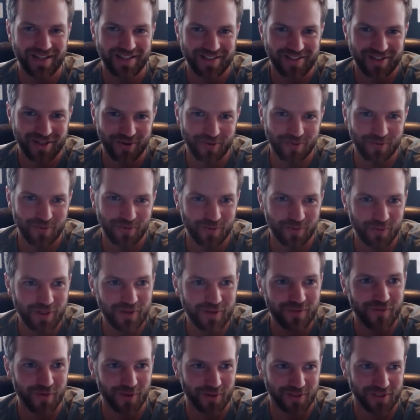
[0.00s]
So when
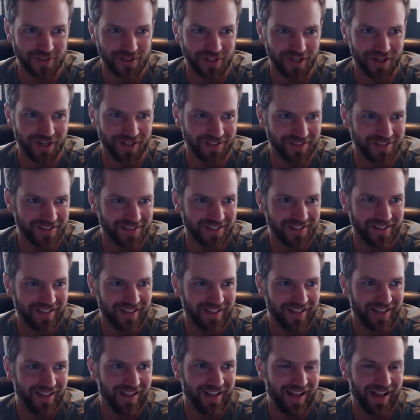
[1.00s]
we first talked,
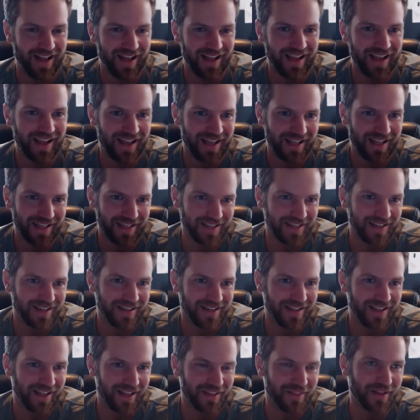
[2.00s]
I
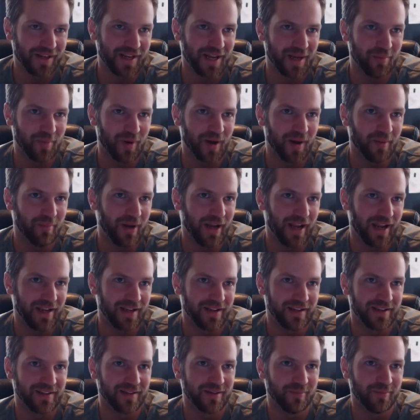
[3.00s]
bought my